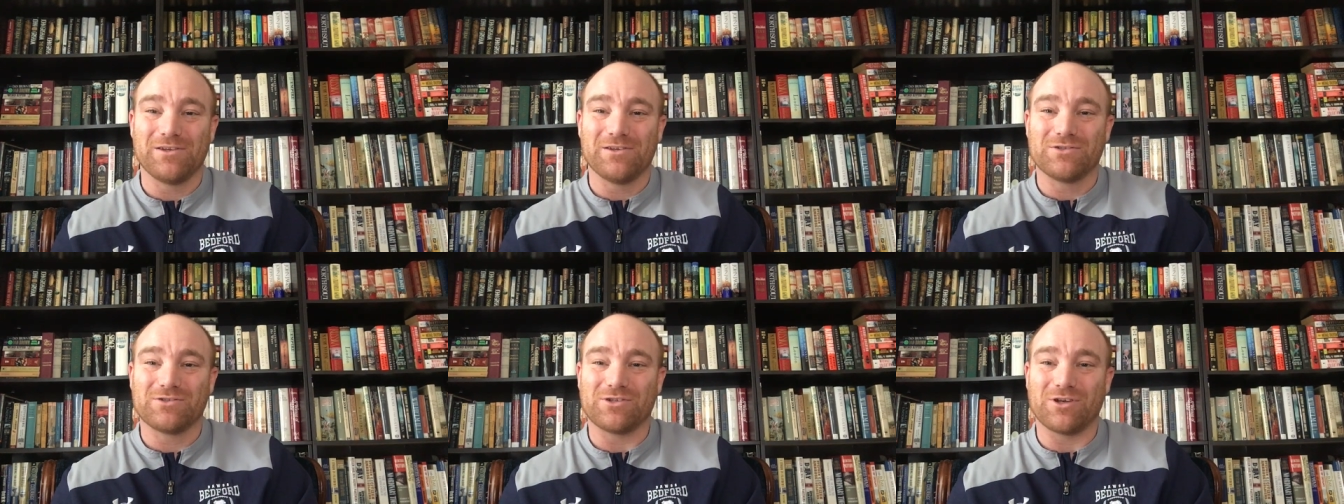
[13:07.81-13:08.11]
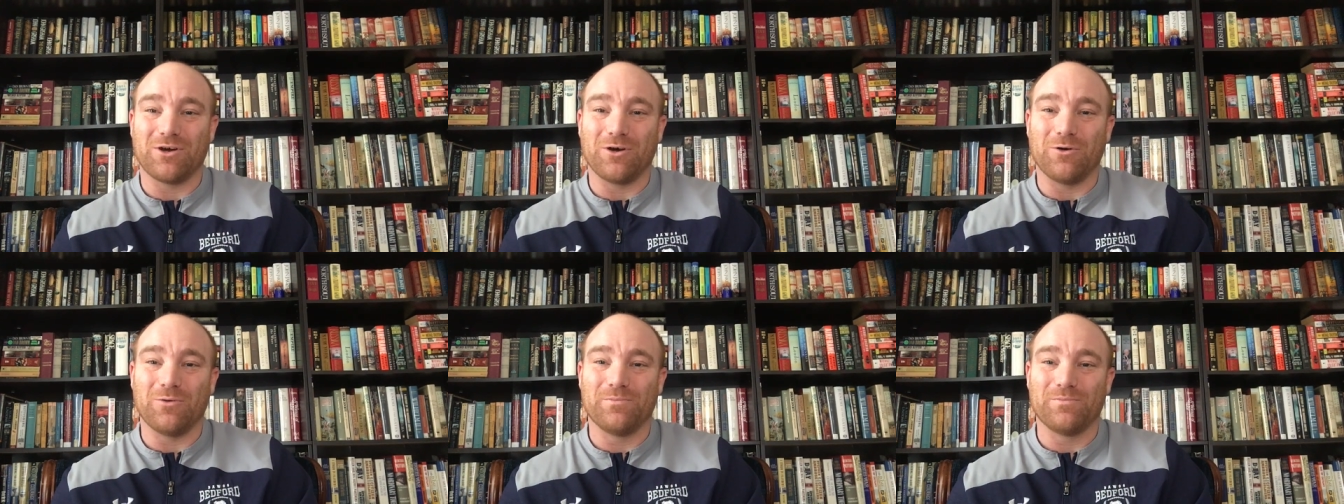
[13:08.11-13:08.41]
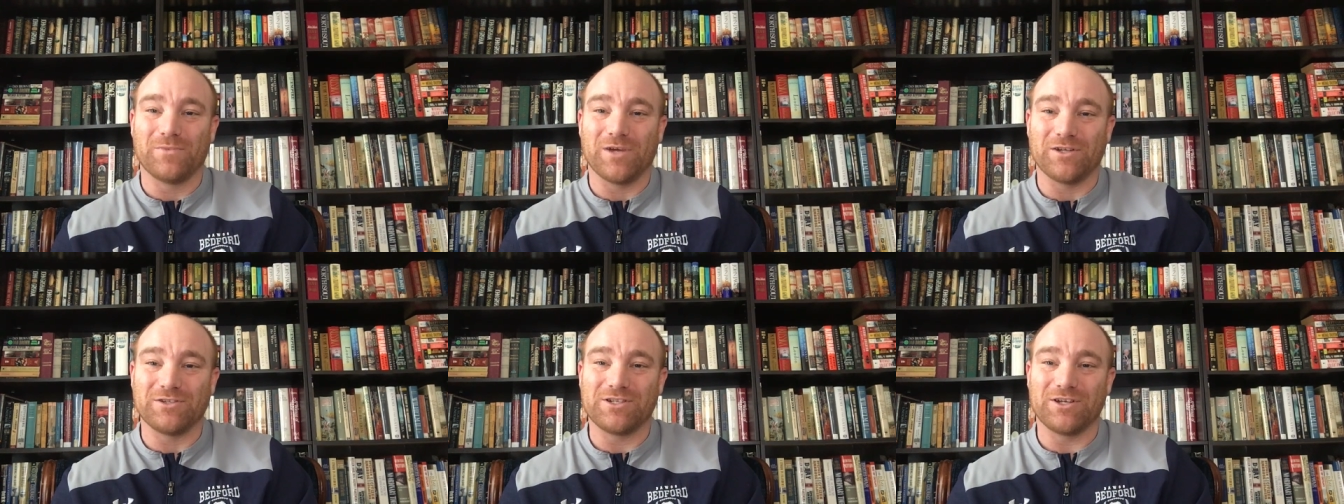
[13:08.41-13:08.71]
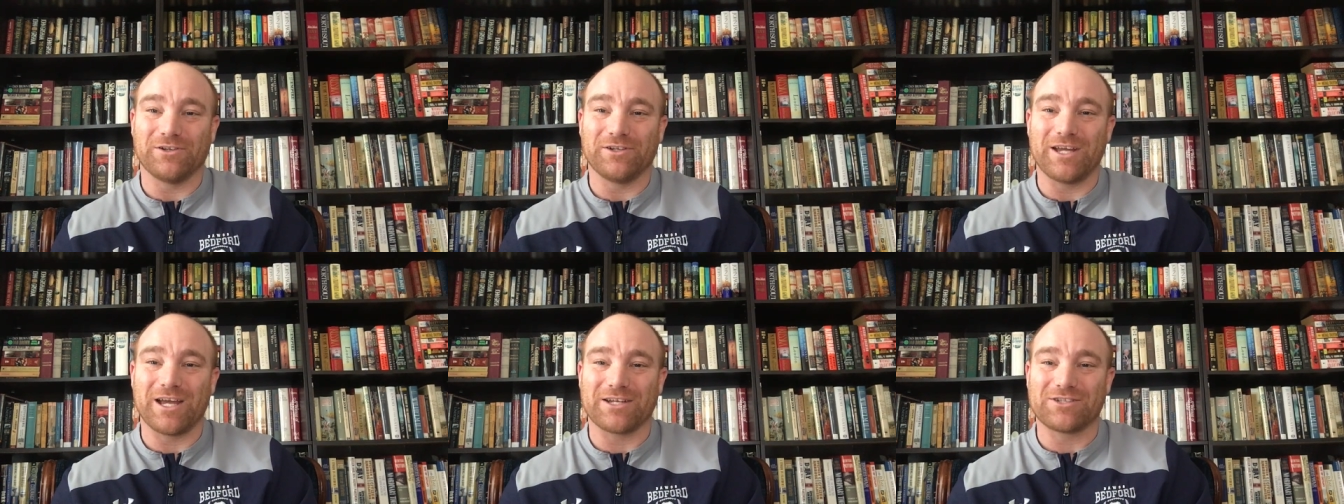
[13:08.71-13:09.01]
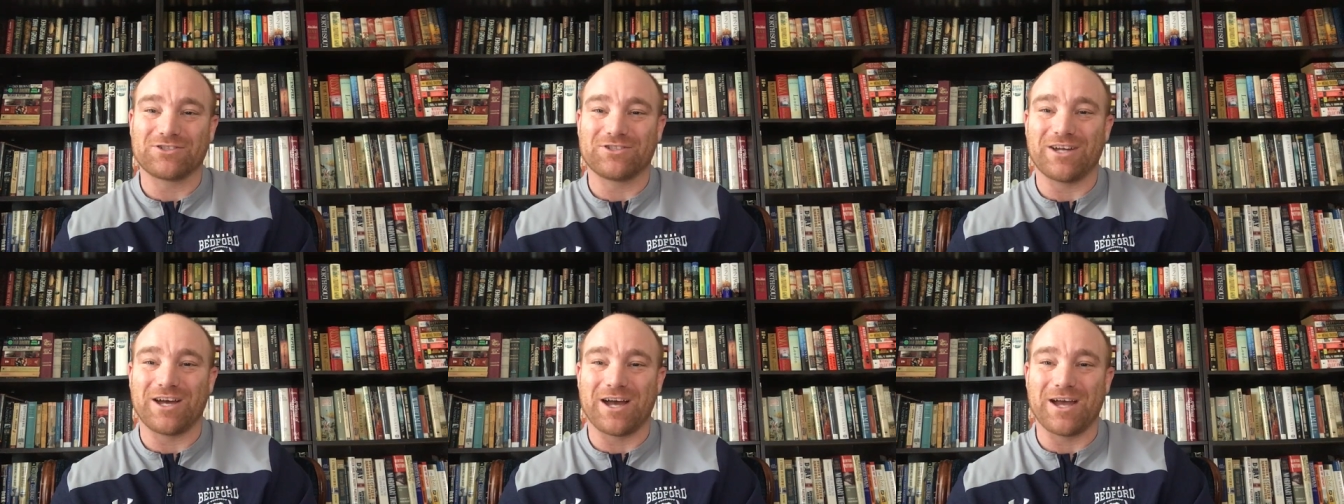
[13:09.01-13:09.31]
So until
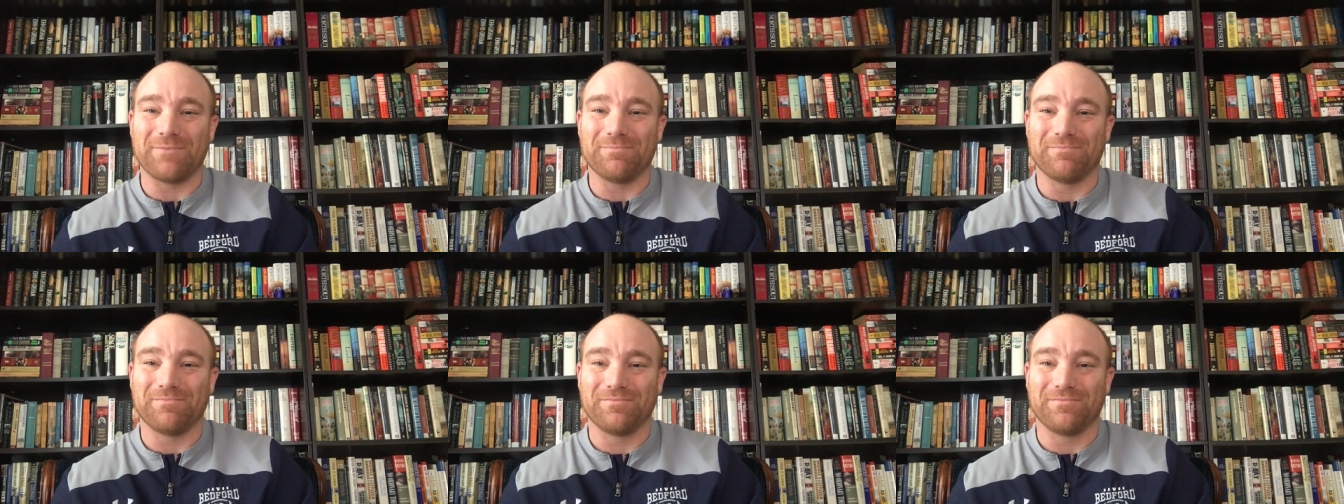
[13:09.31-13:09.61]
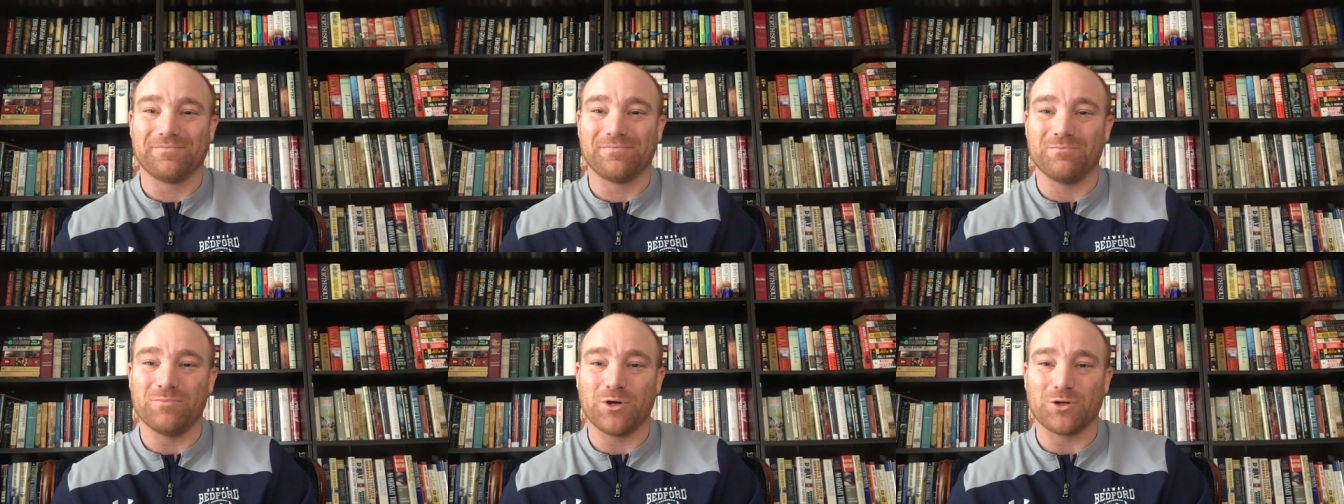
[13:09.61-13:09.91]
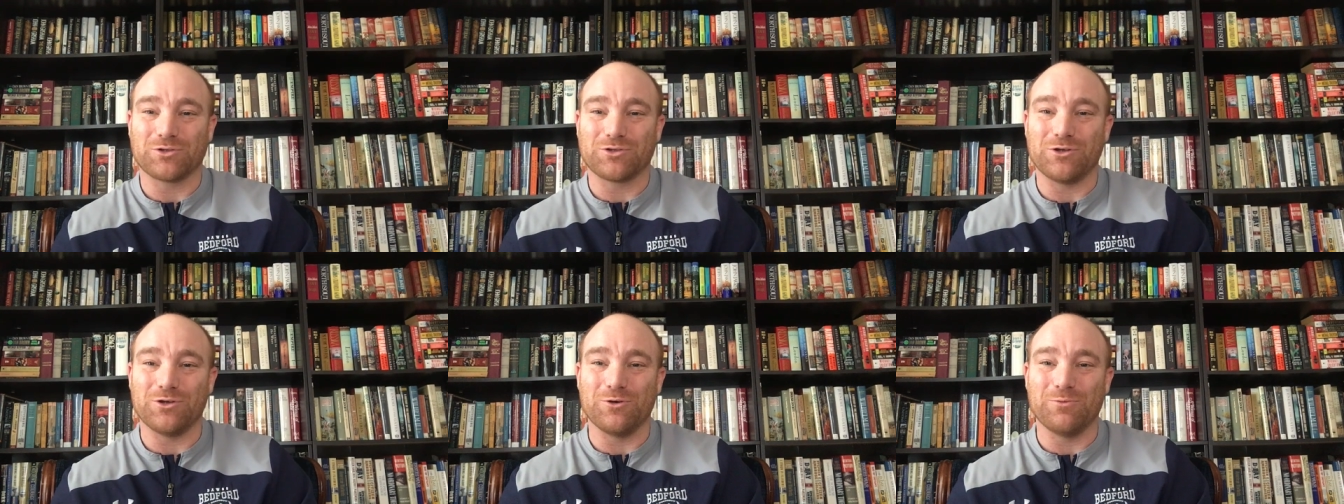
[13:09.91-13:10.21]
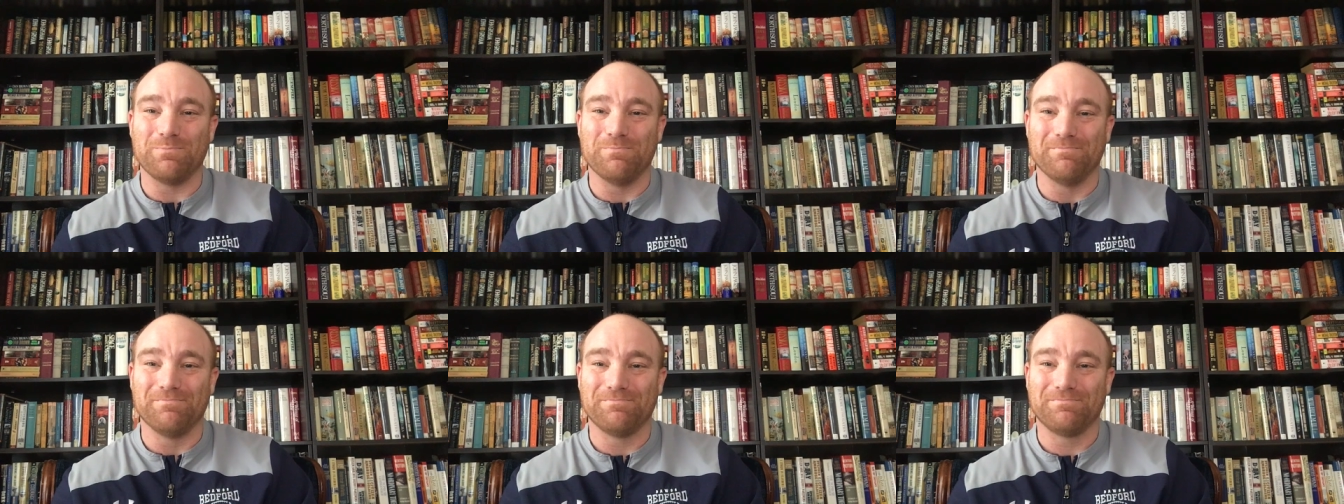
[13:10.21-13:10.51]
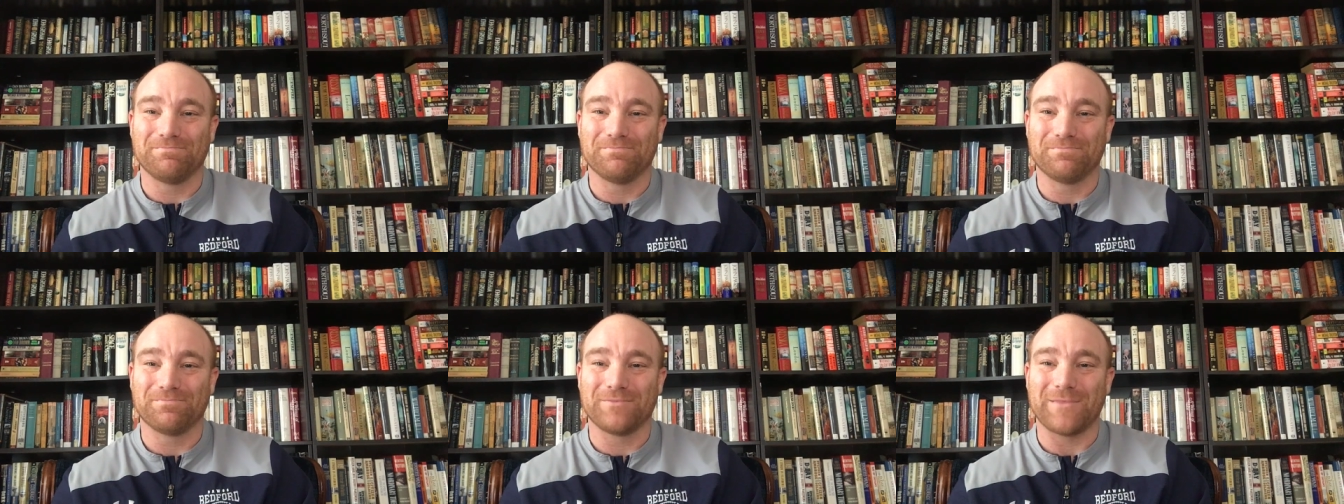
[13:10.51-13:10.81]
next time, BookTube,
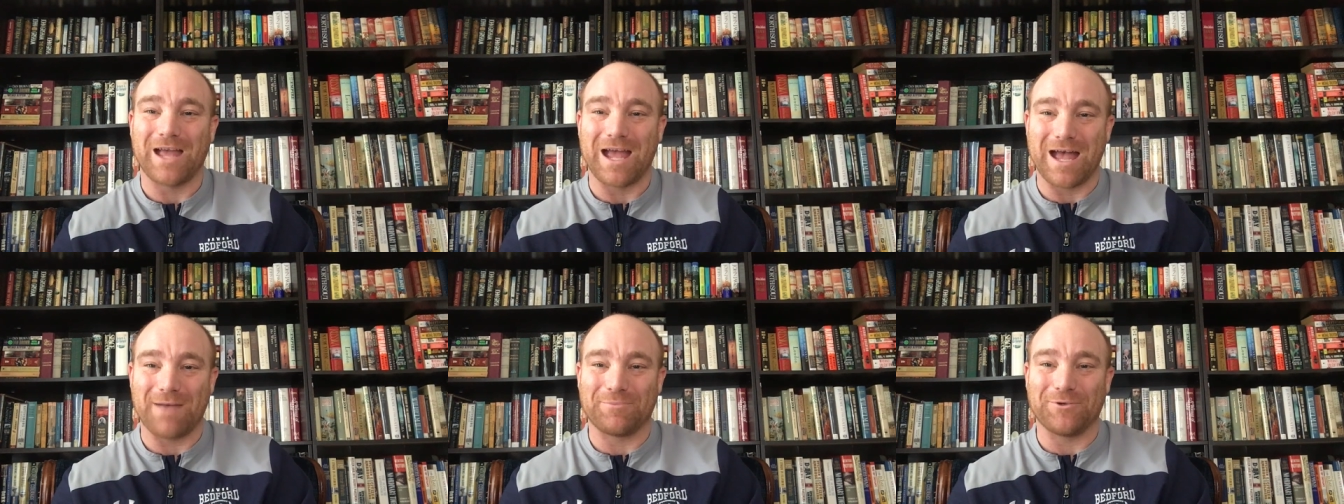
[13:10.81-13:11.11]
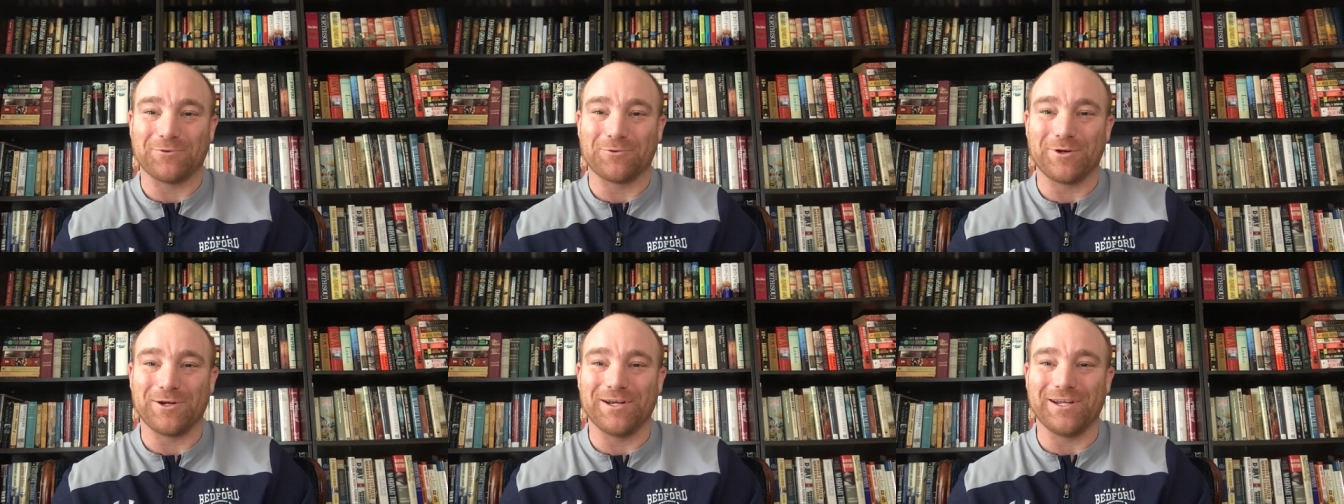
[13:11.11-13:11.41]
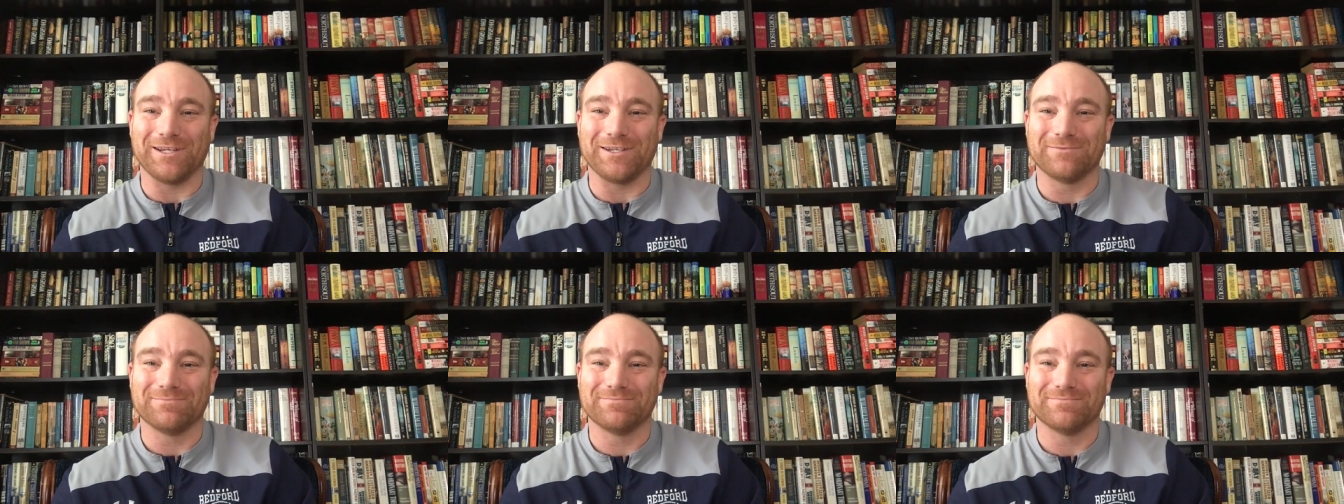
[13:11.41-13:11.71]
happy reading.